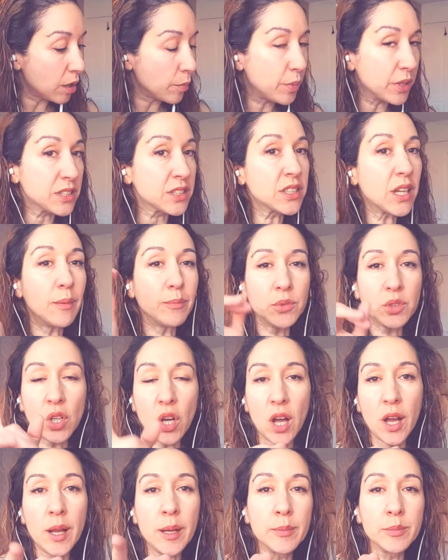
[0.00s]
But
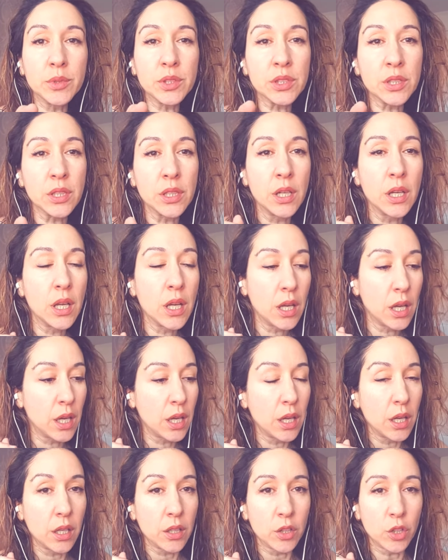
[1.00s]
sometimes
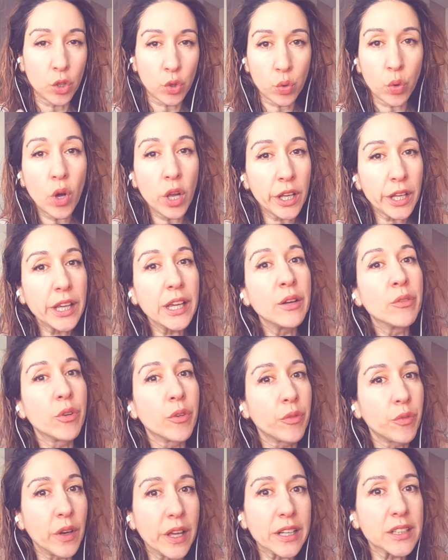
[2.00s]
the quality
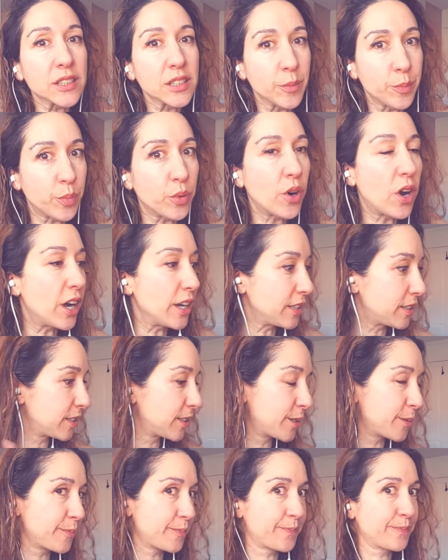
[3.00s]
reflects the
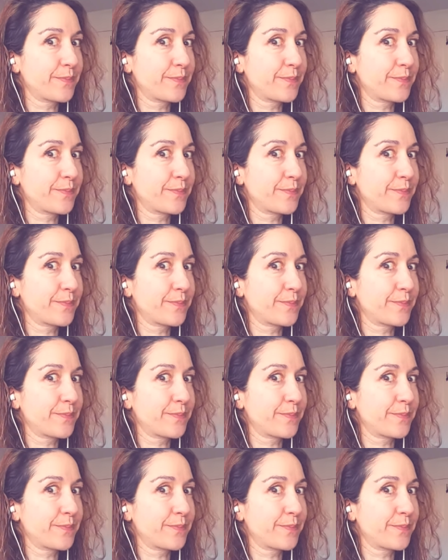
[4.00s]
price.